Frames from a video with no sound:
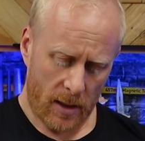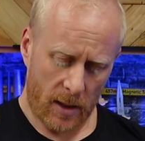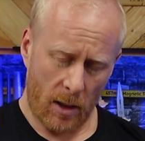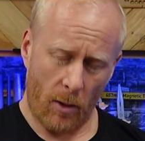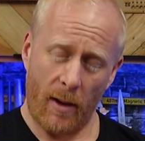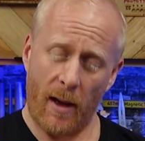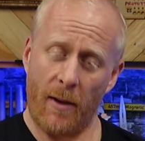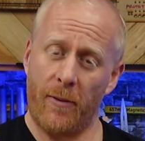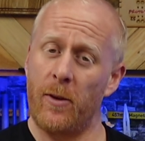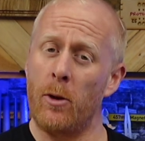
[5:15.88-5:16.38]

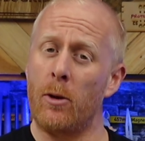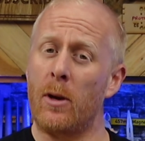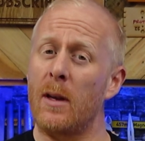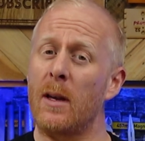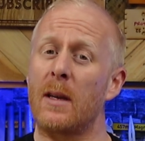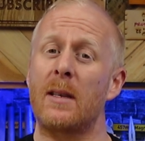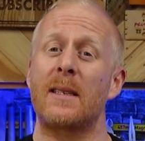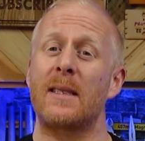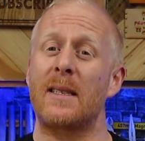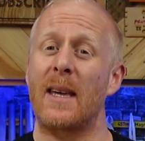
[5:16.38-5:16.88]
So if you
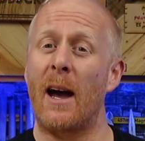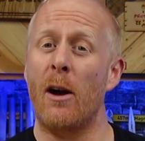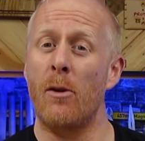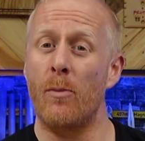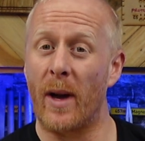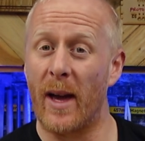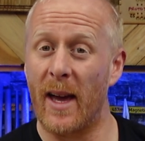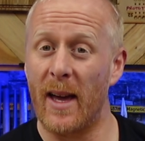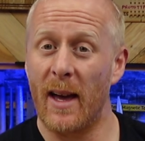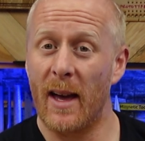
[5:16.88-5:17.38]
can tell
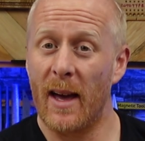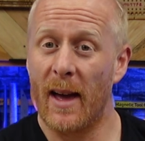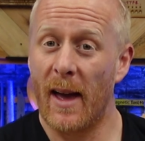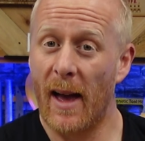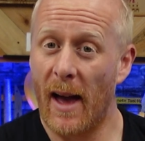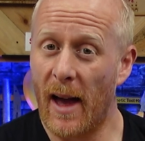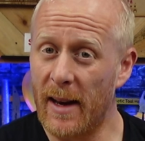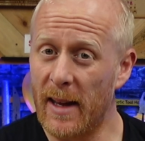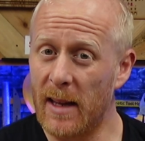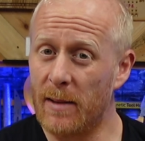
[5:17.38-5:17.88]
me
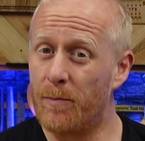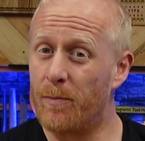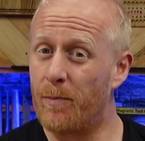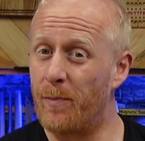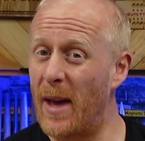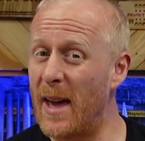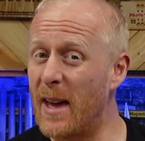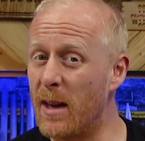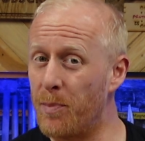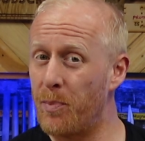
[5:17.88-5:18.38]
any
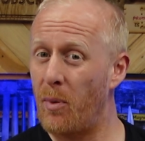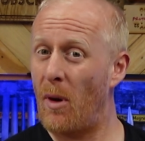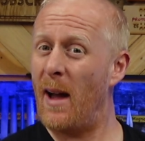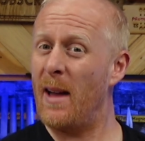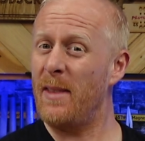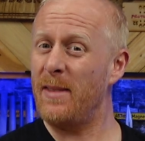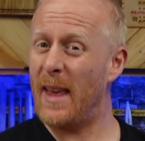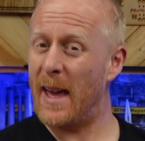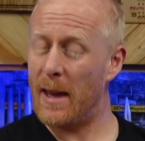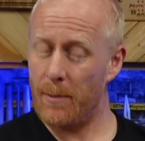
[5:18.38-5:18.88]
big
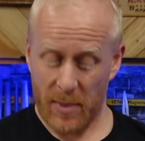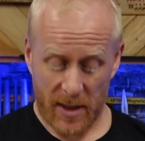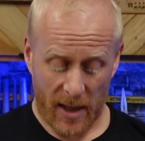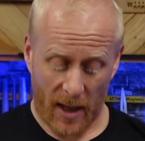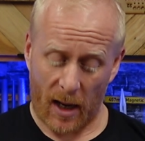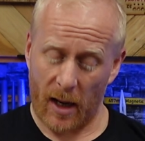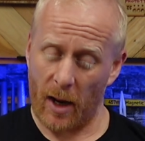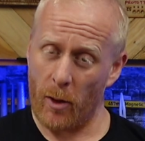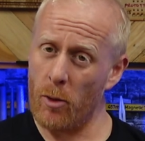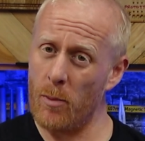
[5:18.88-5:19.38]
brand names
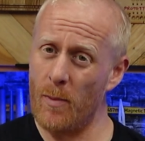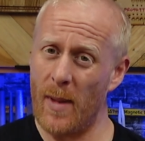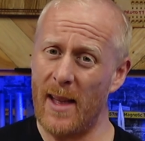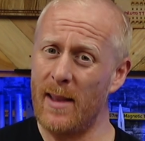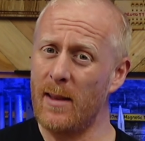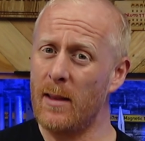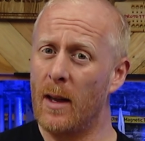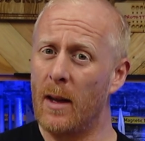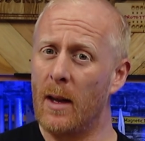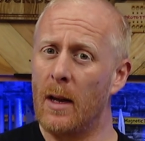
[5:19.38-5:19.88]
that glue them in,